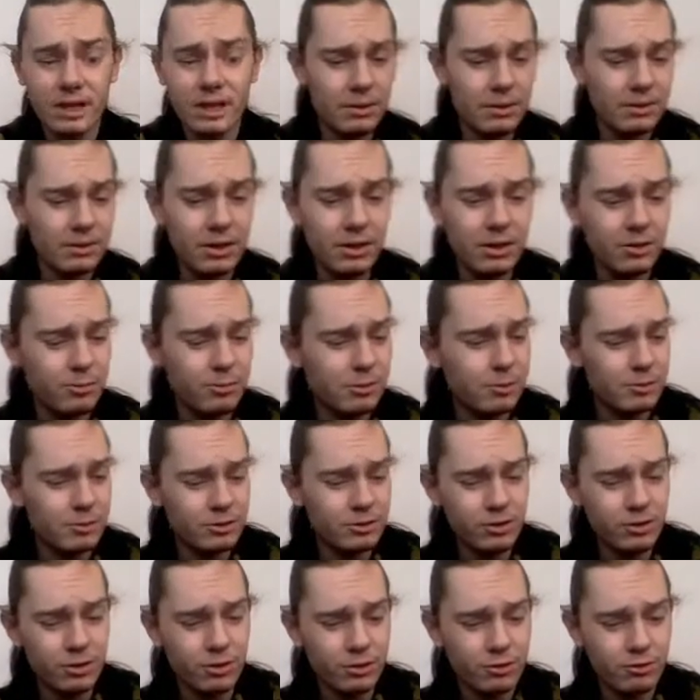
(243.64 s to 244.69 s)
I think I've pretty
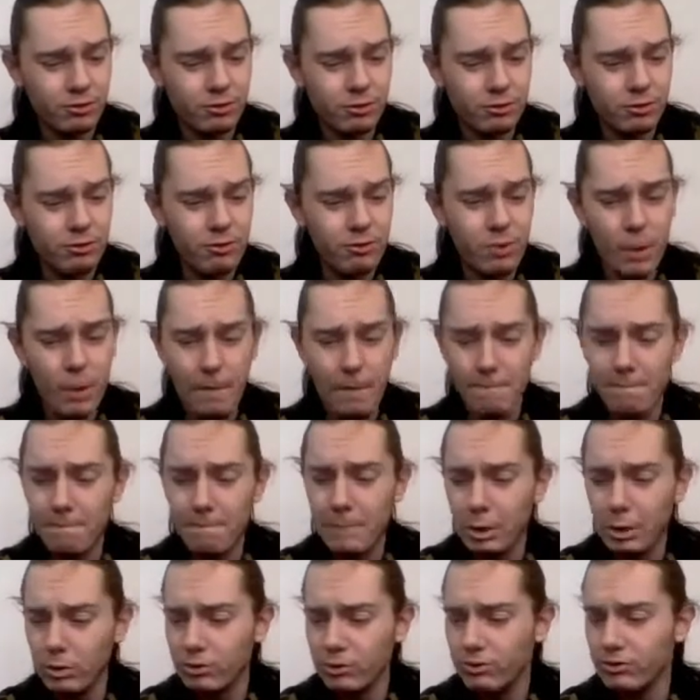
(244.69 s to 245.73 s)
much gone through
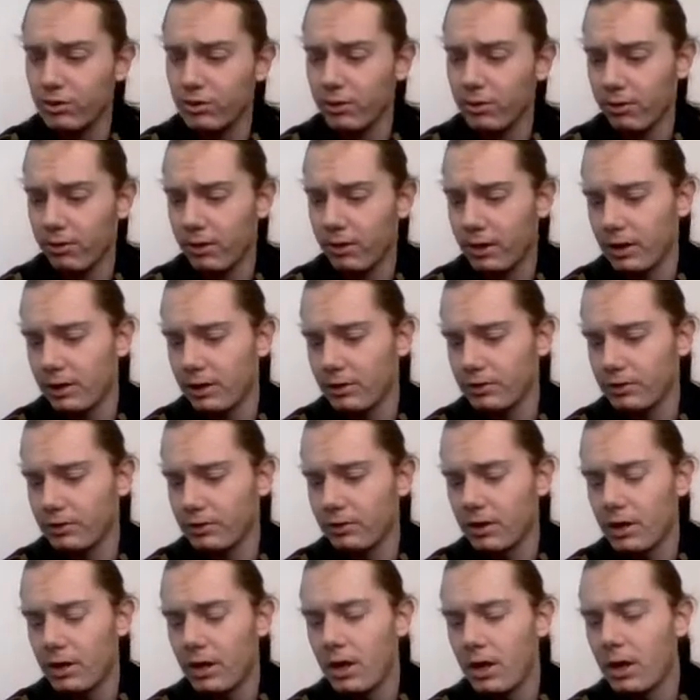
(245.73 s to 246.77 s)
most things.
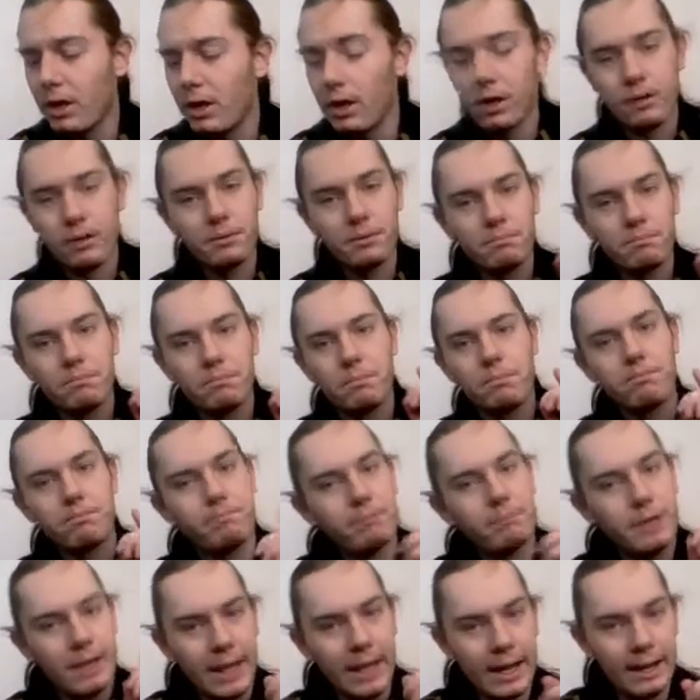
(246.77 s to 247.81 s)

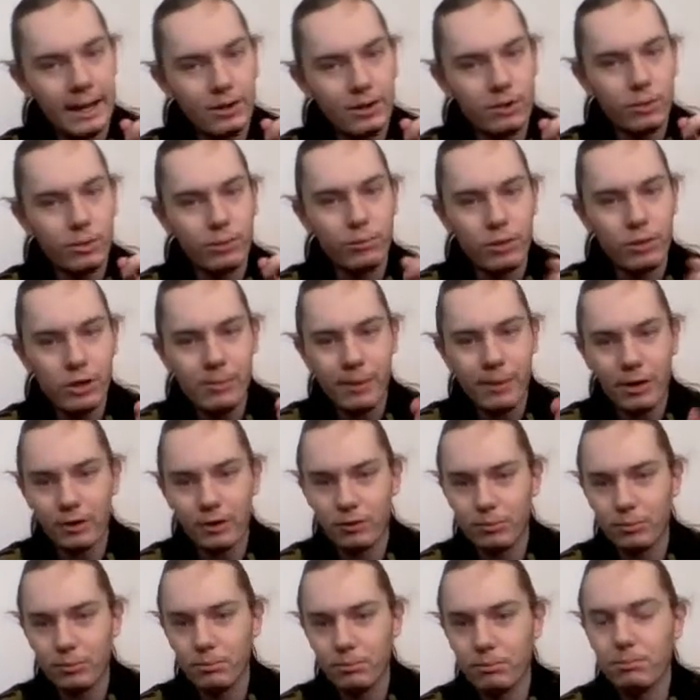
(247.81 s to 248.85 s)
You can do a
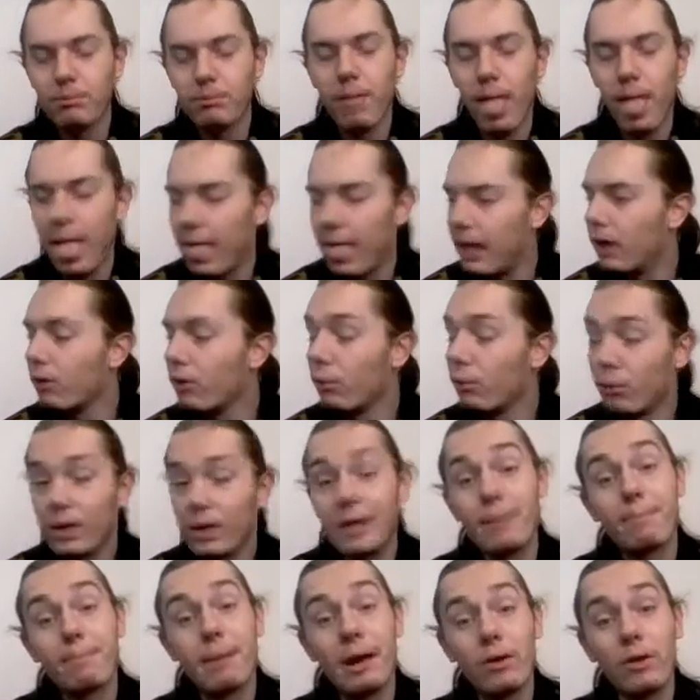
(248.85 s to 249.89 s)
rebarrel
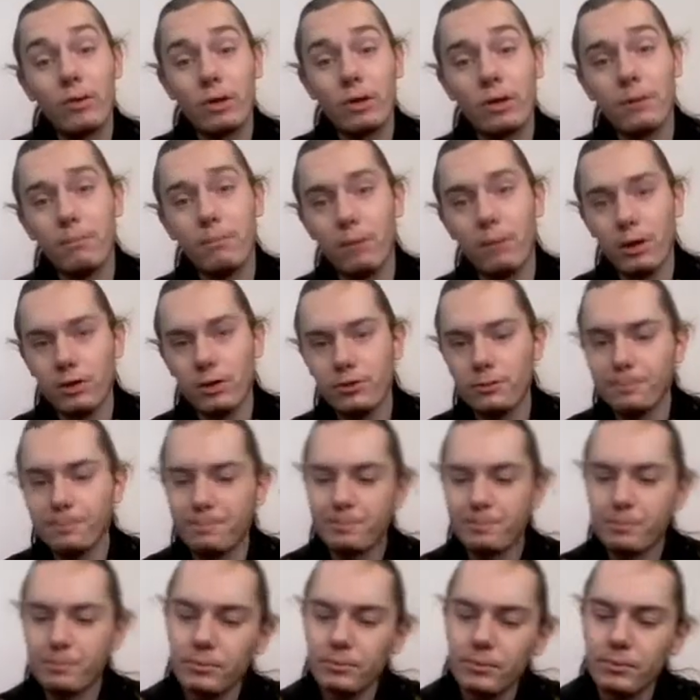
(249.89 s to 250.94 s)
mod,
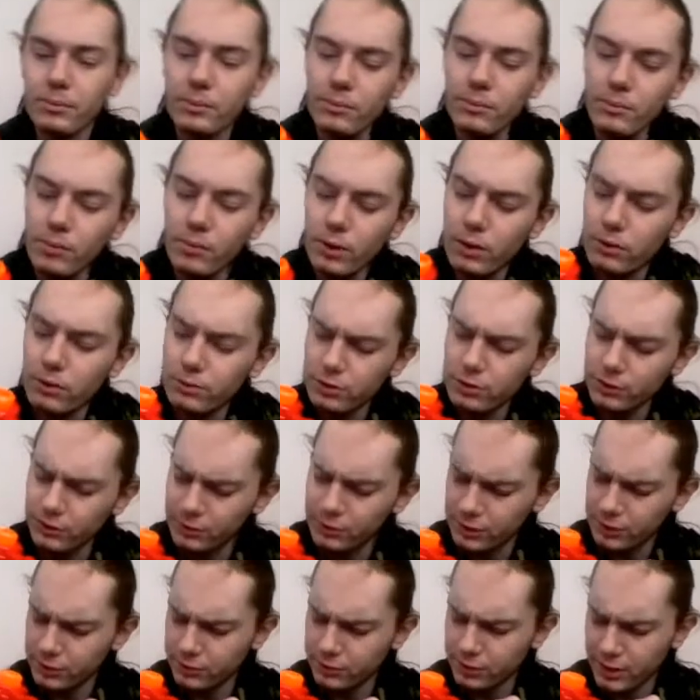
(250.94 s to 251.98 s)
which obviously
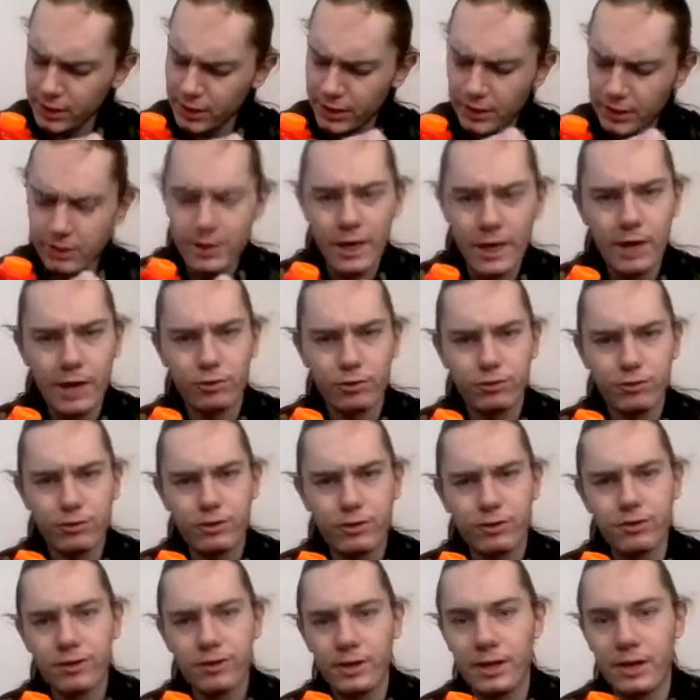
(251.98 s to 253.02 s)
you can take out the air
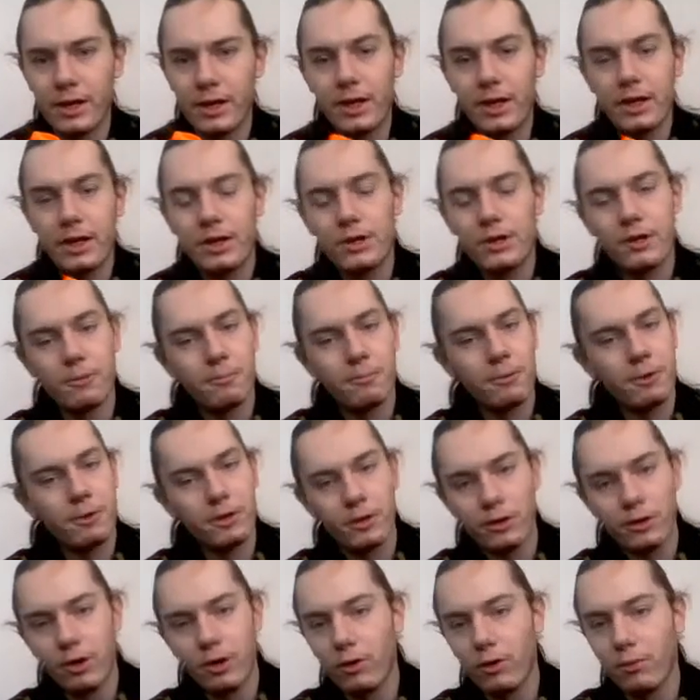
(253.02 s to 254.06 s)
restrictors in here, you can put in
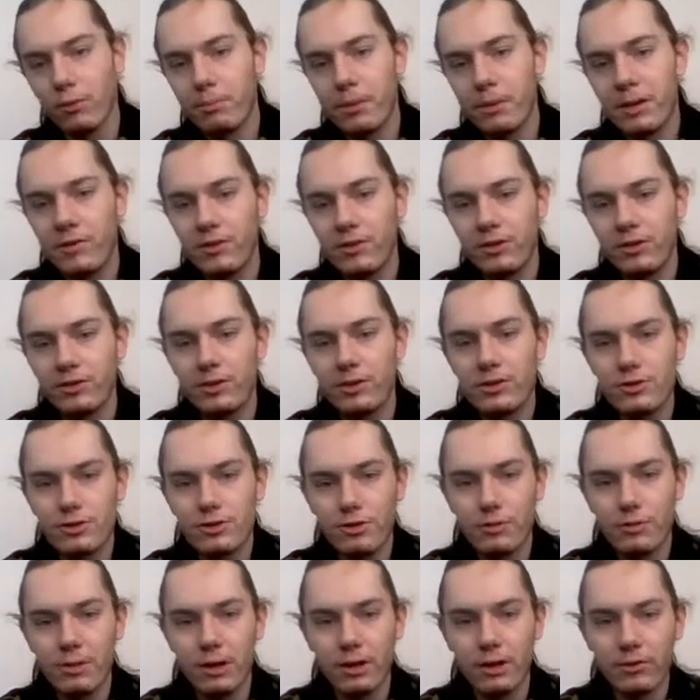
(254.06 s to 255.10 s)
a whole PVC
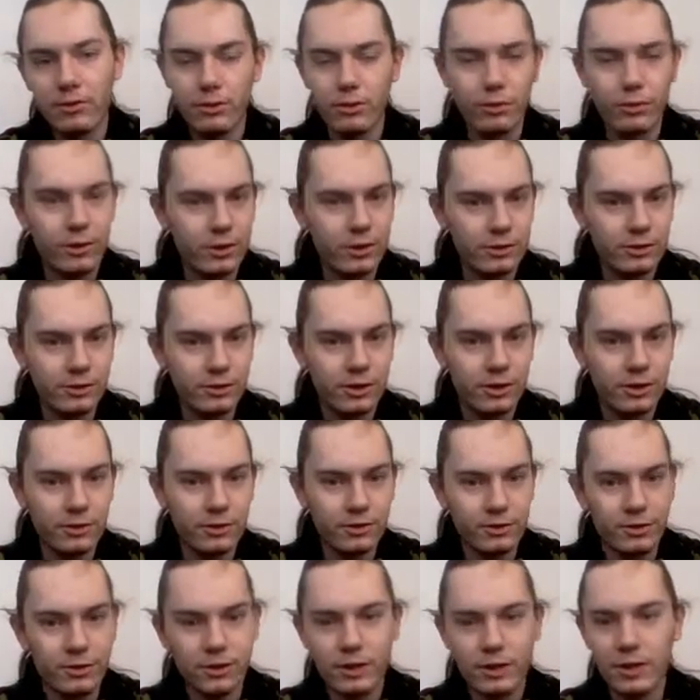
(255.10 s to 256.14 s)
tubing of the right size,
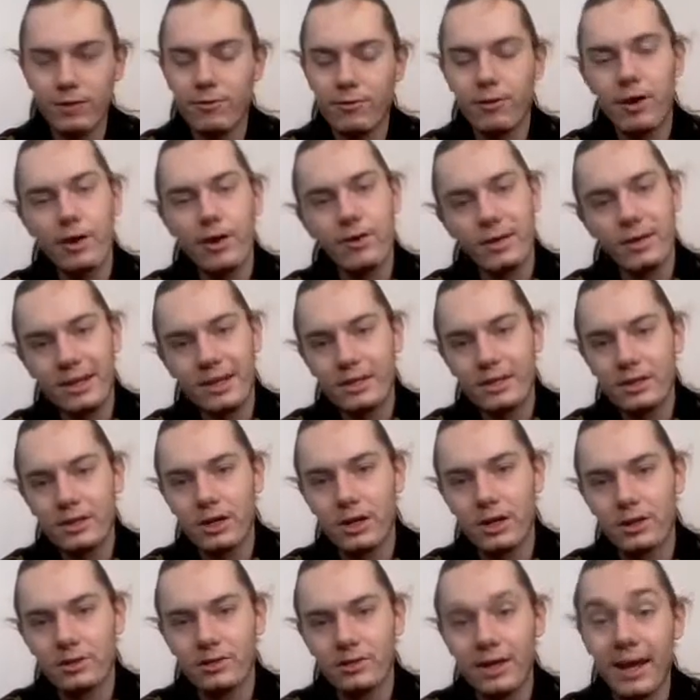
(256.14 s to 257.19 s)
and you can then fire Elite
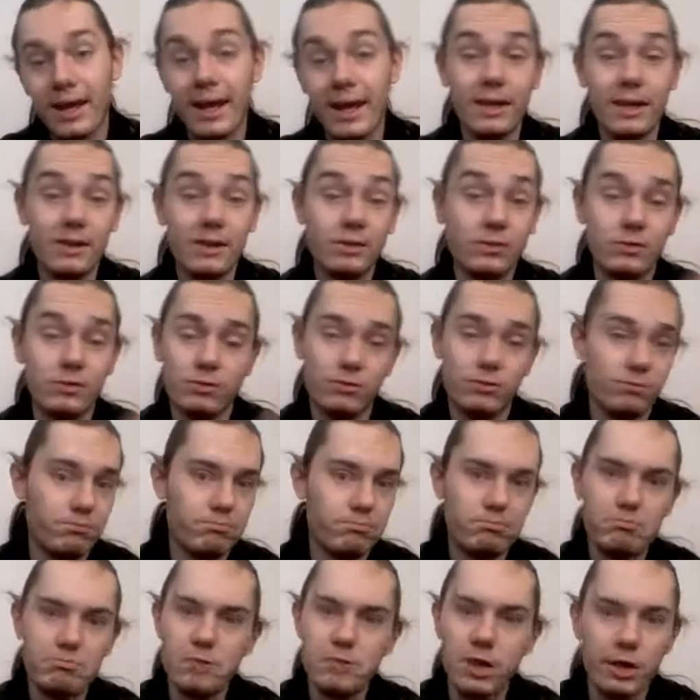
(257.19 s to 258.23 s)
darts and
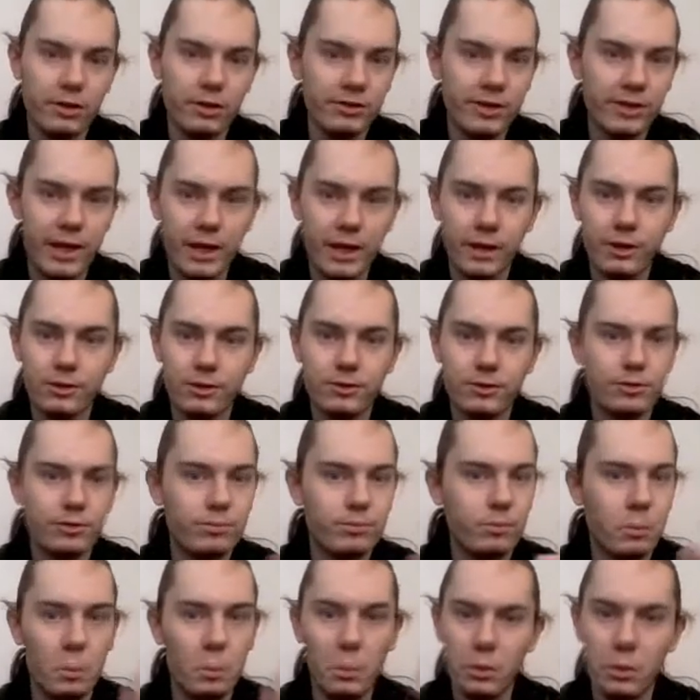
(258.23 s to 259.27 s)
dart taggers,
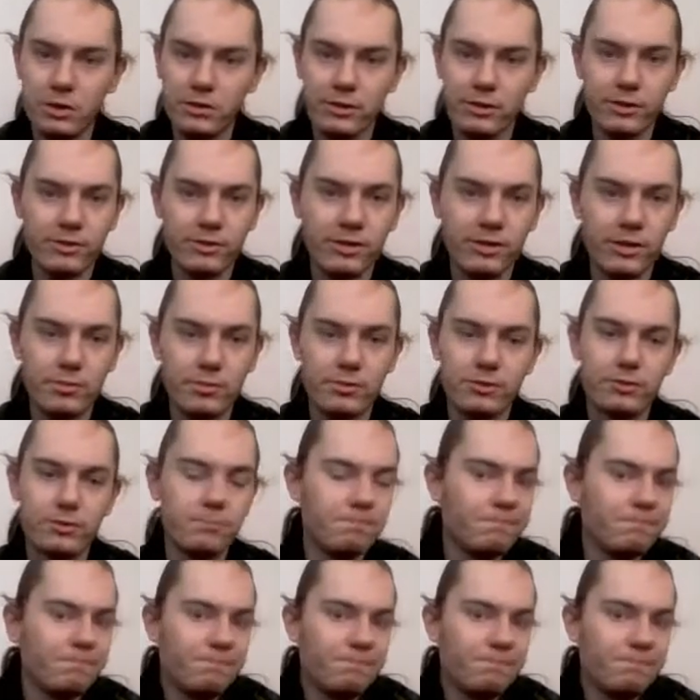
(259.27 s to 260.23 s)
whistler tips.